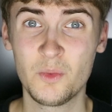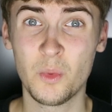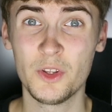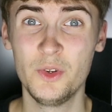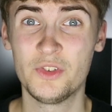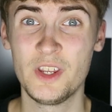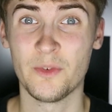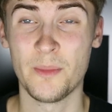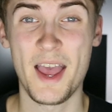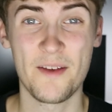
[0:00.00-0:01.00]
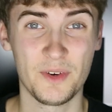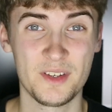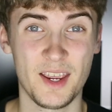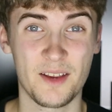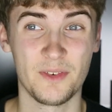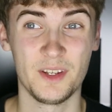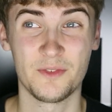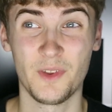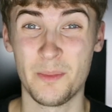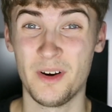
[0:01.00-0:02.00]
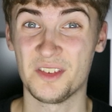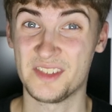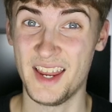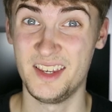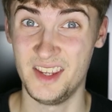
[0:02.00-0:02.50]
is what you see from every Tech Fleece for the past 10